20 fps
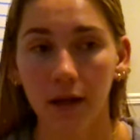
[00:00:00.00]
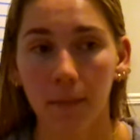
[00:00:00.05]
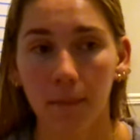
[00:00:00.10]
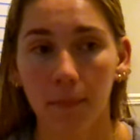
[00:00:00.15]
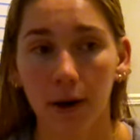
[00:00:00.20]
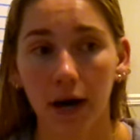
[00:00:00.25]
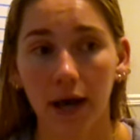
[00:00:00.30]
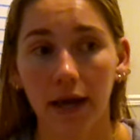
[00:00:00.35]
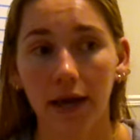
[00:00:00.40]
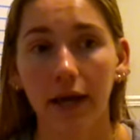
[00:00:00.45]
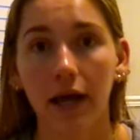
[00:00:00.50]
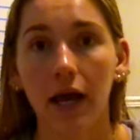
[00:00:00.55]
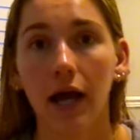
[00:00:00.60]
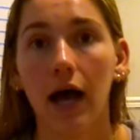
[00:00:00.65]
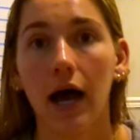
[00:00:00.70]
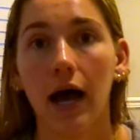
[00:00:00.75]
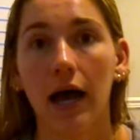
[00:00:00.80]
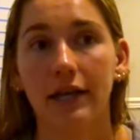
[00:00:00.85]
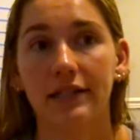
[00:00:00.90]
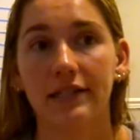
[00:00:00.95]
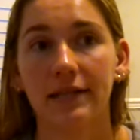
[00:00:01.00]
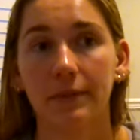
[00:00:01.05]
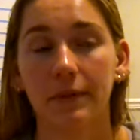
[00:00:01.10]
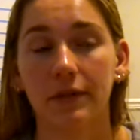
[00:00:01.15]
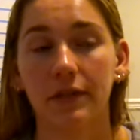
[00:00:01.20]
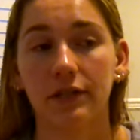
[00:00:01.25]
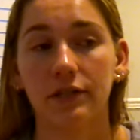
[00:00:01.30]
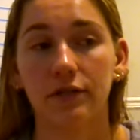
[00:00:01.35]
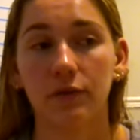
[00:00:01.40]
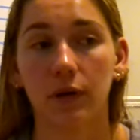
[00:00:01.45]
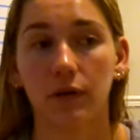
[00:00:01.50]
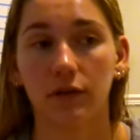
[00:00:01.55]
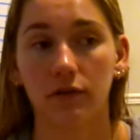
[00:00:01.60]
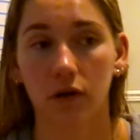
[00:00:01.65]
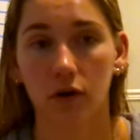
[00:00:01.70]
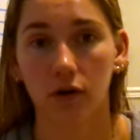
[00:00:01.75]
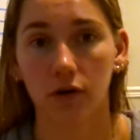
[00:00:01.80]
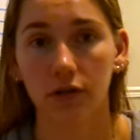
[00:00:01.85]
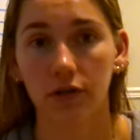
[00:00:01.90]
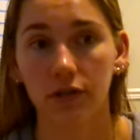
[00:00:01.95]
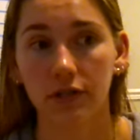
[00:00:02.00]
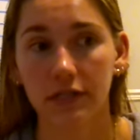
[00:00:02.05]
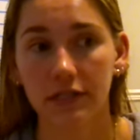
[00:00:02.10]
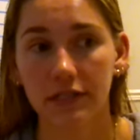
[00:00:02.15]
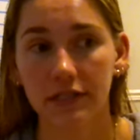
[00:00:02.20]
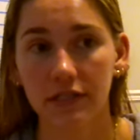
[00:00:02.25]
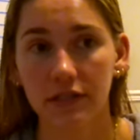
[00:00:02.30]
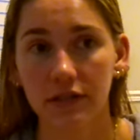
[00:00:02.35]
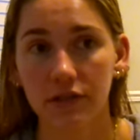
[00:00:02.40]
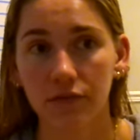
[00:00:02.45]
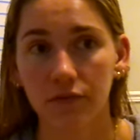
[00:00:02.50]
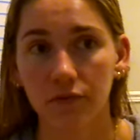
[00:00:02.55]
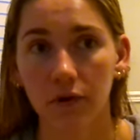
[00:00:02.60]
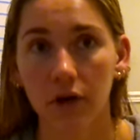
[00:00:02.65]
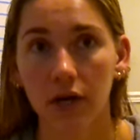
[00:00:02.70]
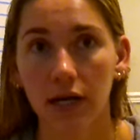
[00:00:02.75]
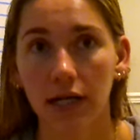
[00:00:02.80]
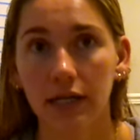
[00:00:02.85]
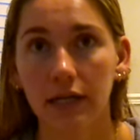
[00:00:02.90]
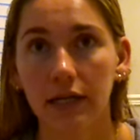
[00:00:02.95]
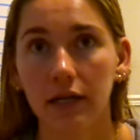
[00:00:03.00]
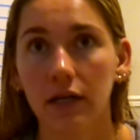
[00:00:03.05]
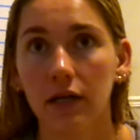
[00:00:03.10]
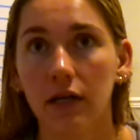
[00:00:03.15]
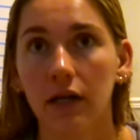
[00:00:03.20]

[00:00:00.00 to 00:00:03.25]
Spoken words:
but I typically do a longer distance run